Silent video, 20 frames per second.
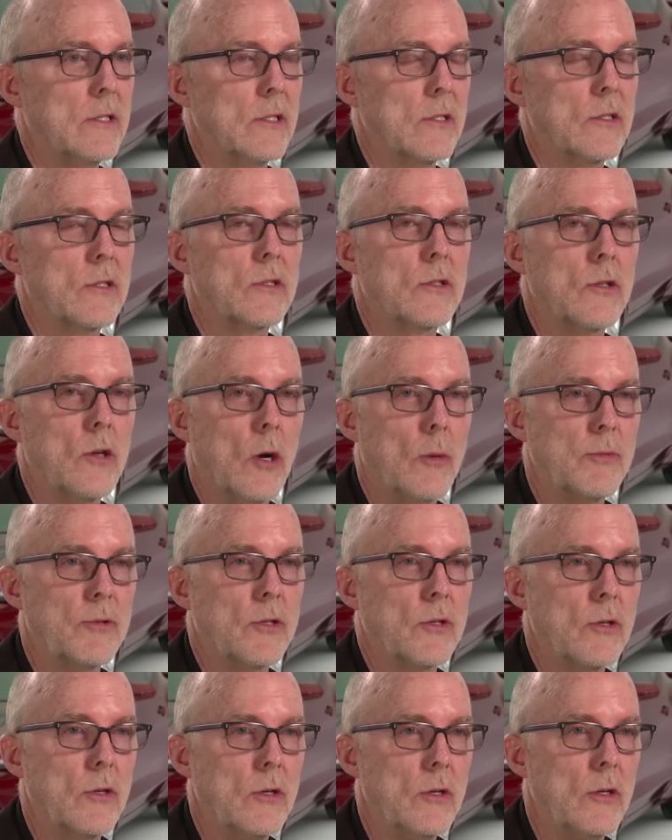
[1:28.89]
just
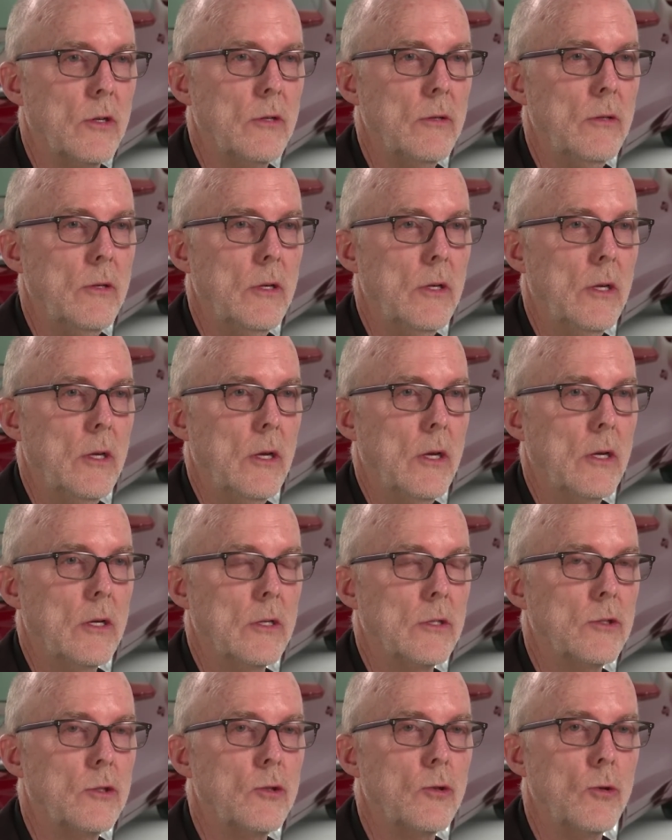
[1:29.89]
sculptural,
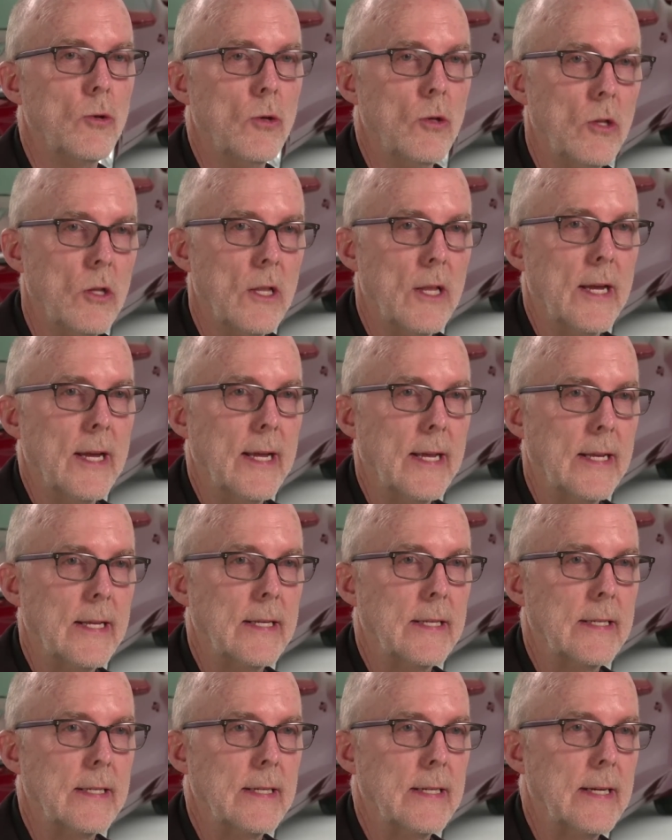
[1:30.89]
jewel-like
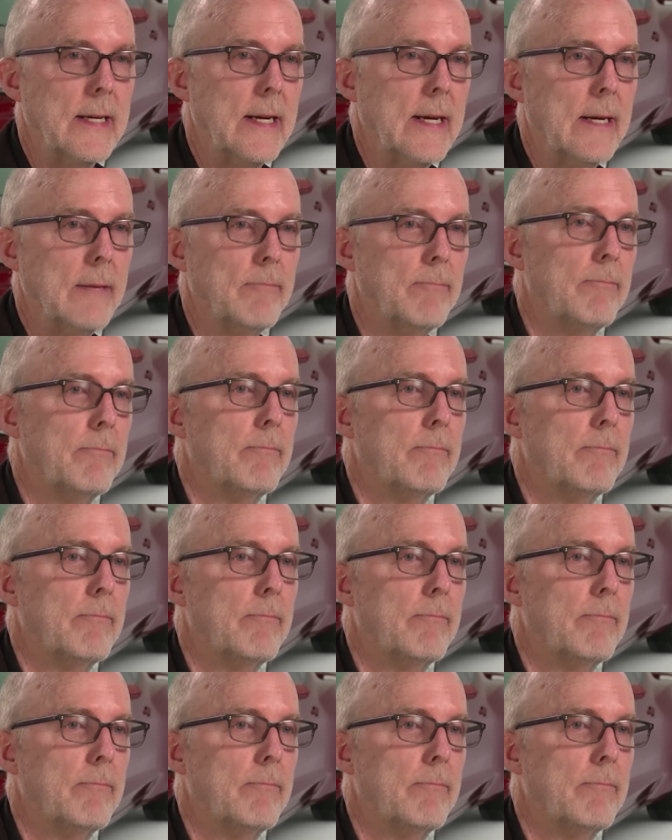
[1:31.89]
uh,